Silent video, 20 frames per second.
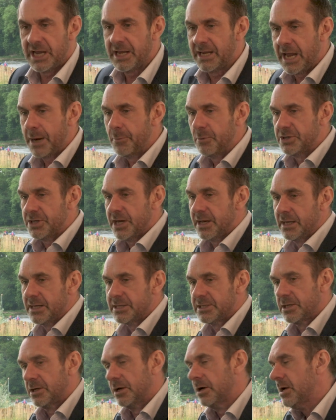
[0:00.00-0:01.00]
Cambridge
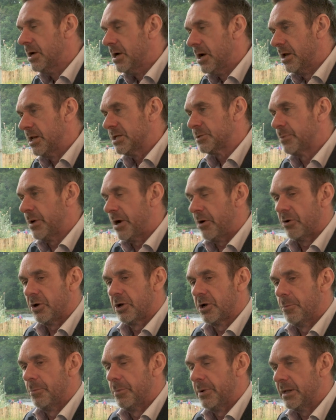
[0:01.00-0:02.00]
Analytica and its parent
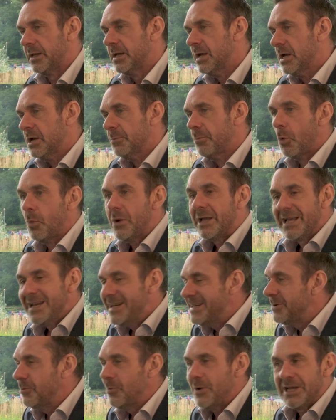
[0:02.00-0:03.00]
company. But we
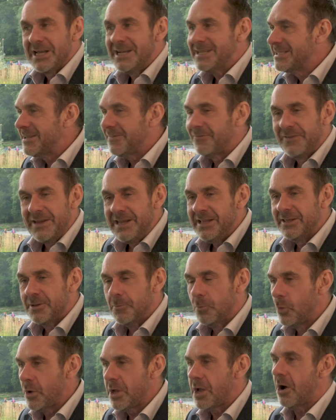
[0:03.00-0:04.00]
can defeat
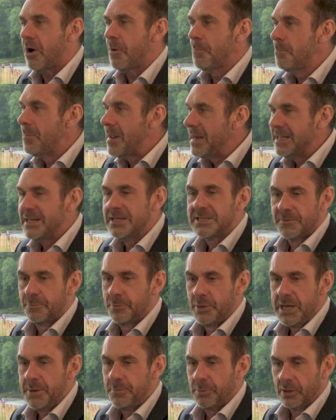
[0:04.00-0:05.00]
them. We are millions of
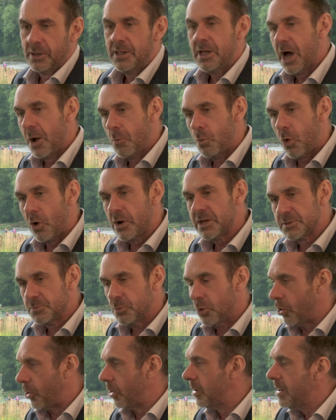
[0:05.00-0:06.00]
people. And what is
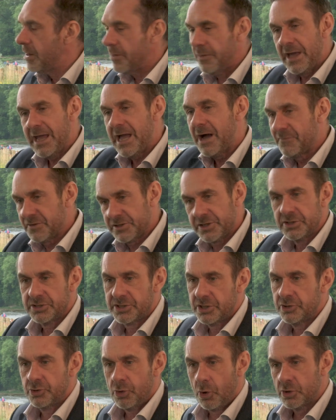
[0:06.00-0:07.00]
more, they have
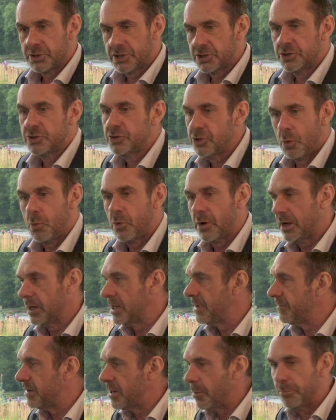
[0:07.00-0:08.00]
sons and daughters who don't want to
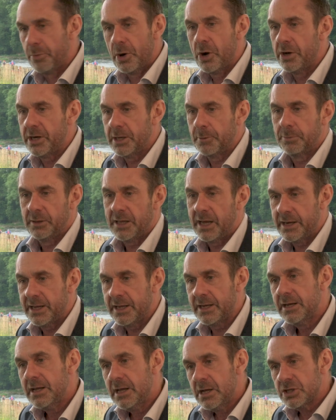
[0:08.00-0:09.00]
live in a burning
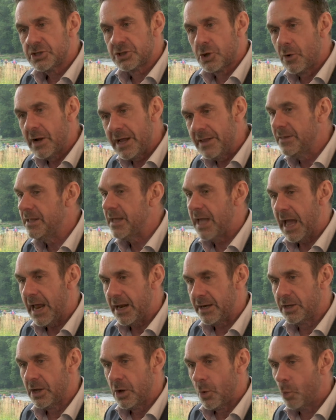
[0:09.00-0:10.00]
planet. So in the
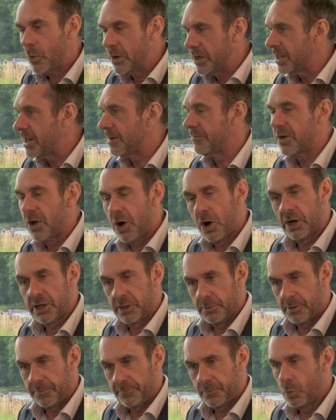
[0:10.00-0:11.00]
end, we can have an
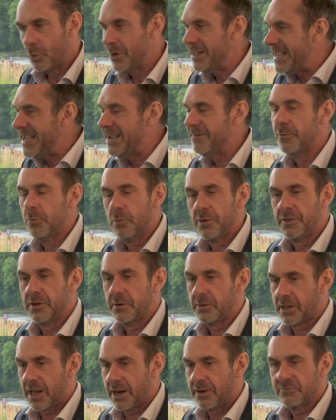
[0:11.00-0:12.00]
argument. We, even with the
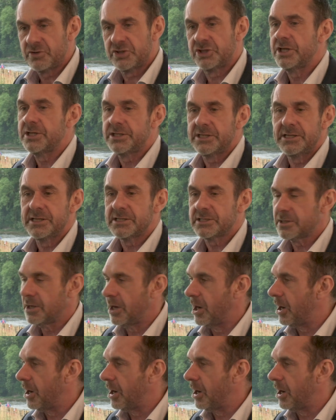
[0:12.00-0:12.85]
kind of shittiest